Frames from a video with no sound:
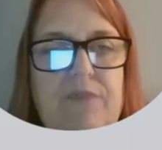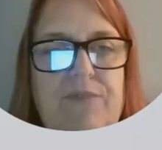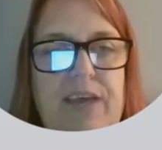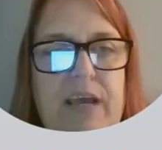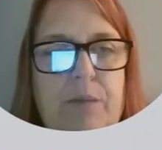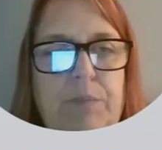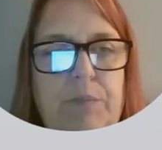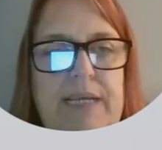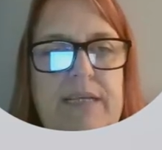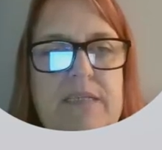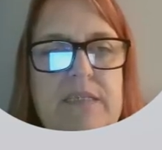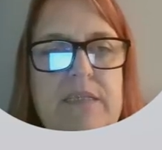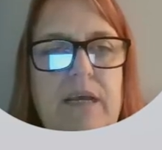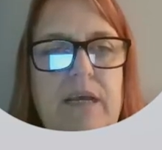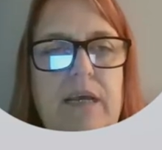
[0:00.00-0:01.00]

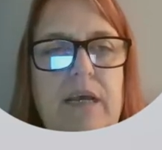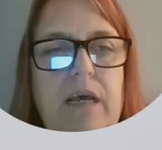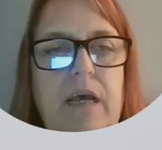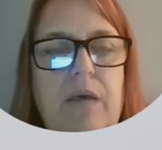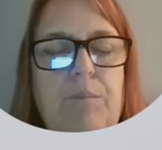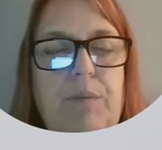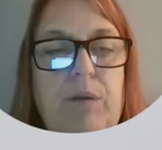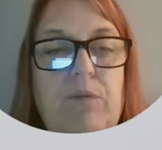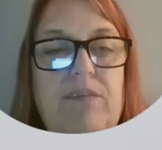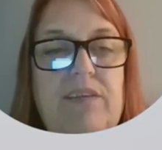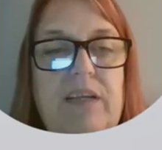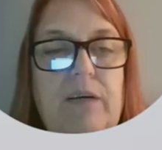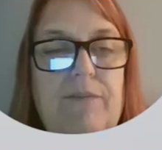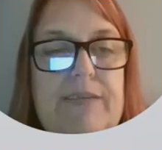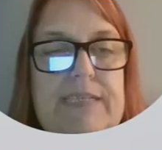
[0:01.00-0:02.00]
families, build
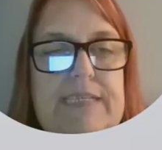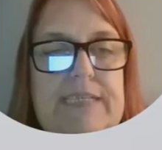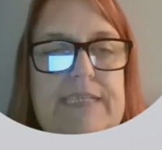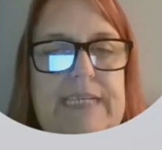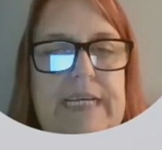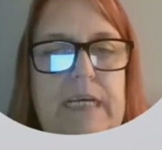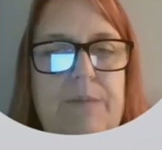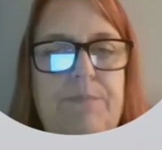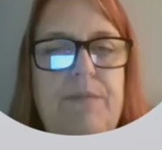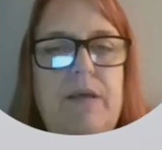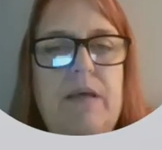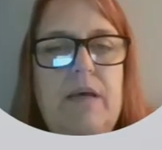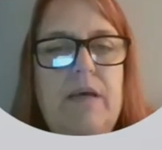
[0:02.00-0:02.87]
self-esteem,